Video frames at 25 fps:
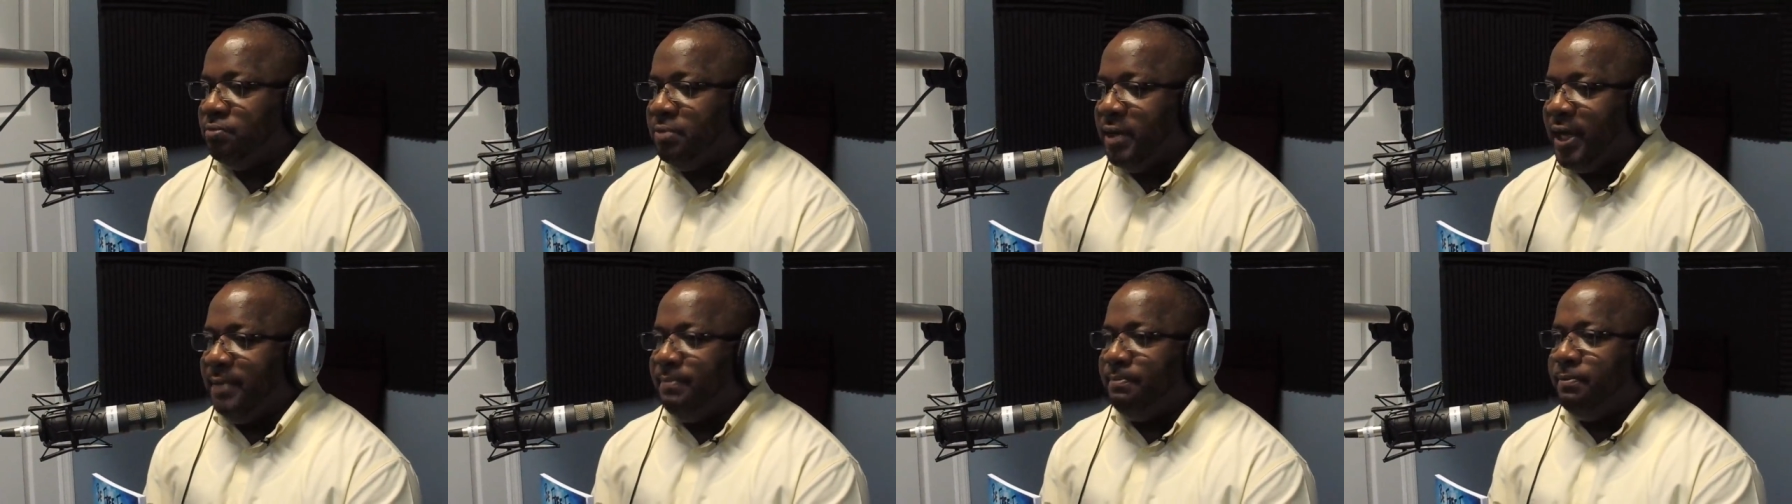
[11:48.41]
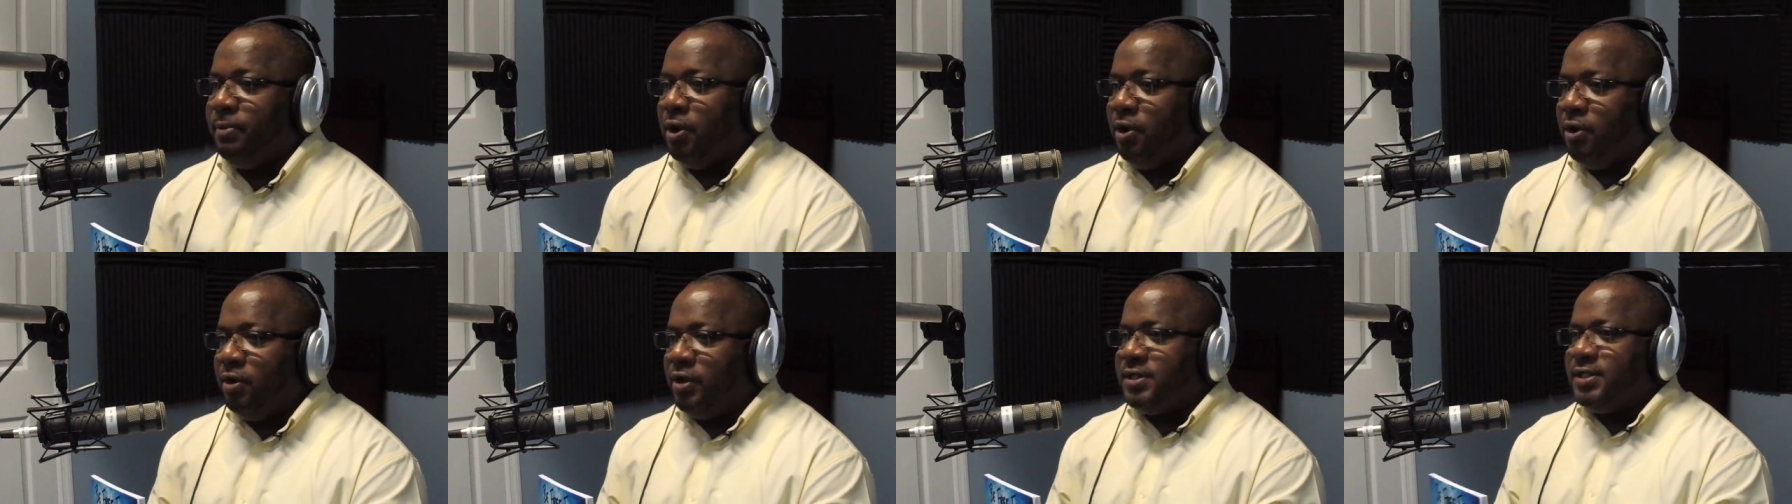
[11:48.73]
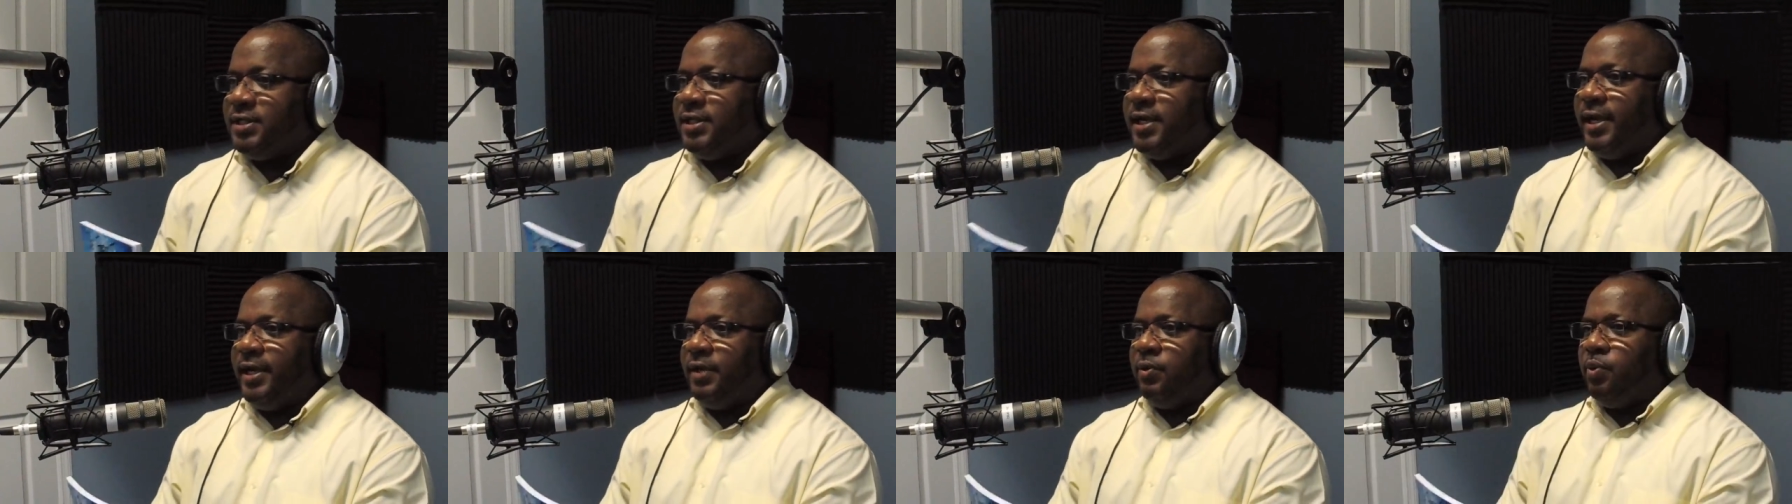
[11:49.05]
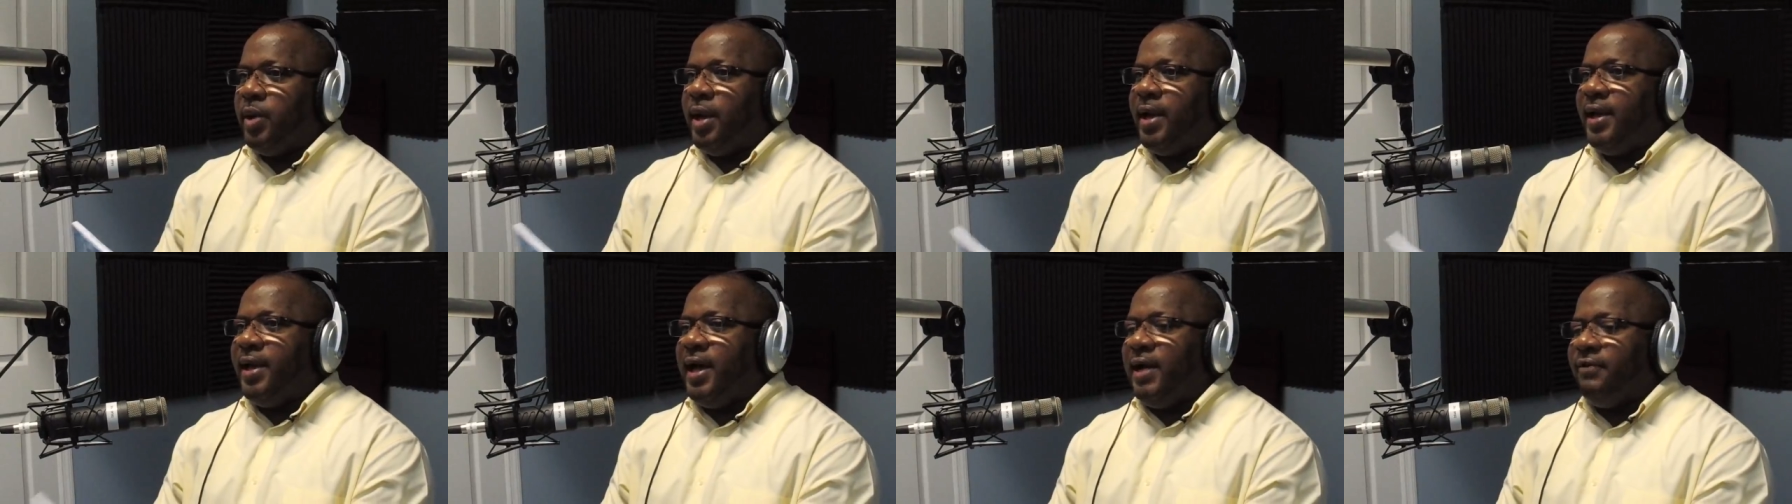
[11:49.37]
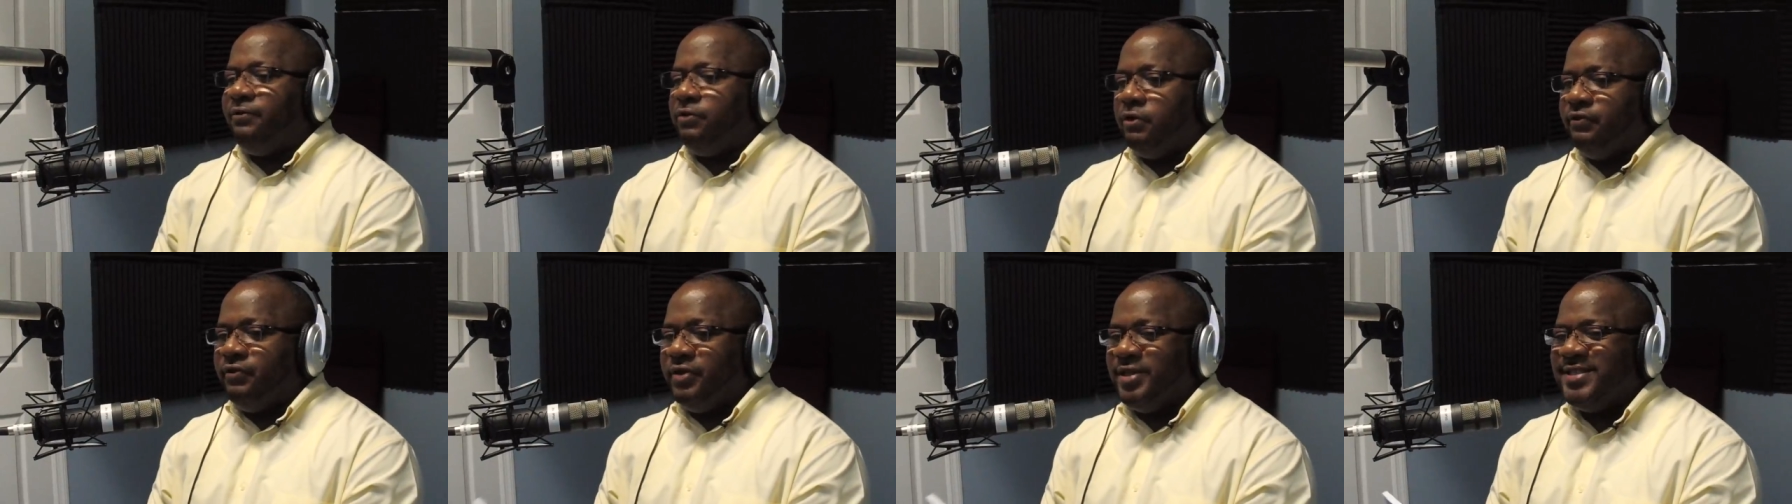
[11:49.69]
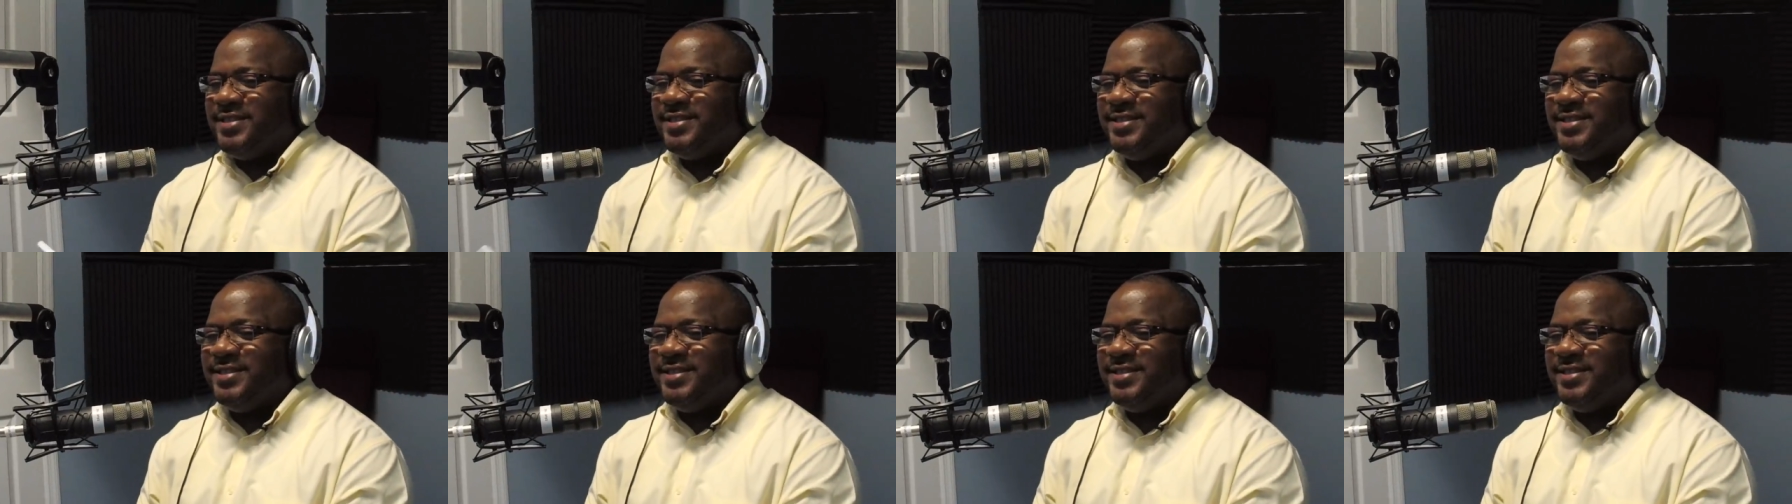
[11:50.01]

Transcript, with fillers: my blog site where I have over